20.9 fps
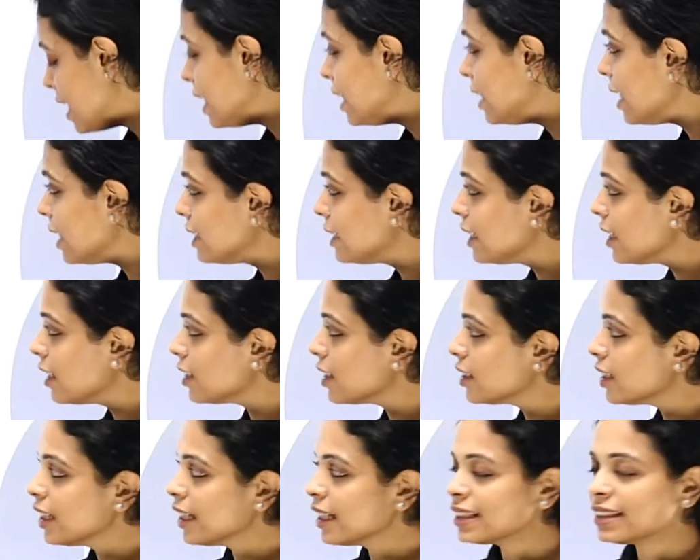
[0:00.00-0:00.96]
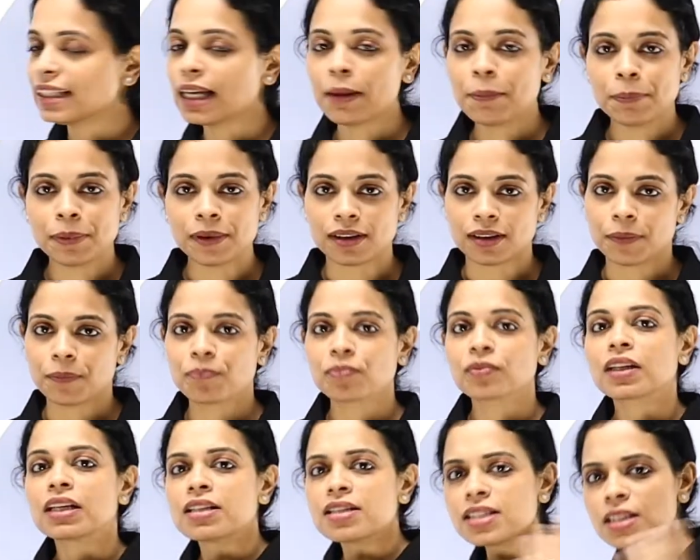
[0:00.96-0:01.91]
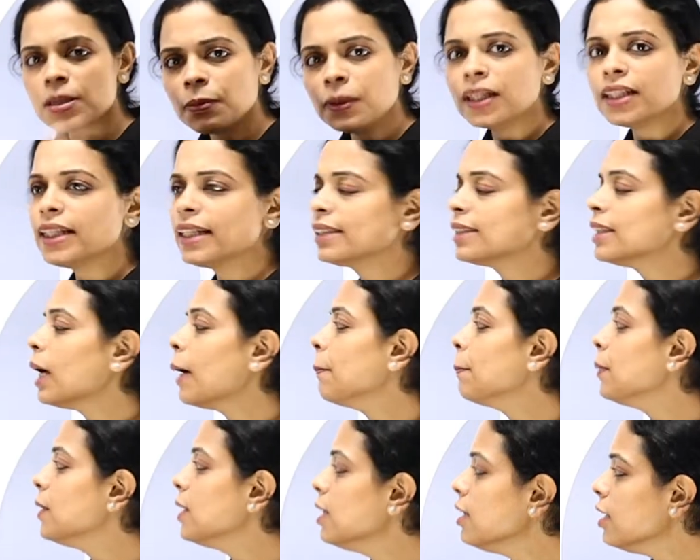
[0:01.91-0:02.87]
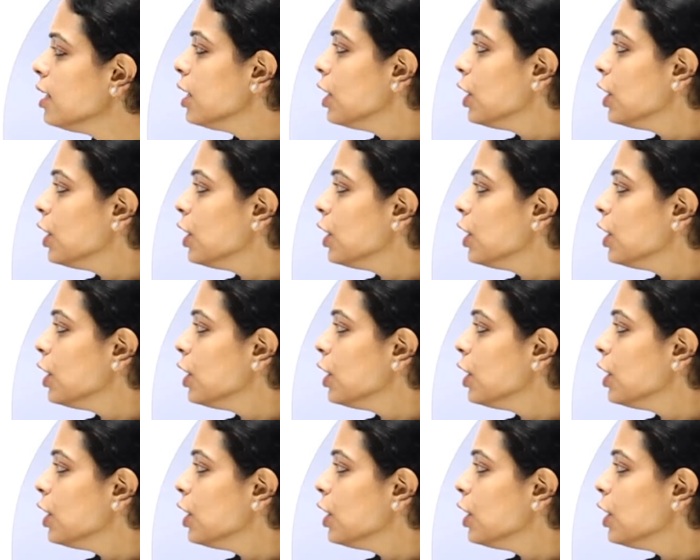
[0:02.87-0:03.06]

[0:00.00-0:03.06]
Let's see another example. Similar example,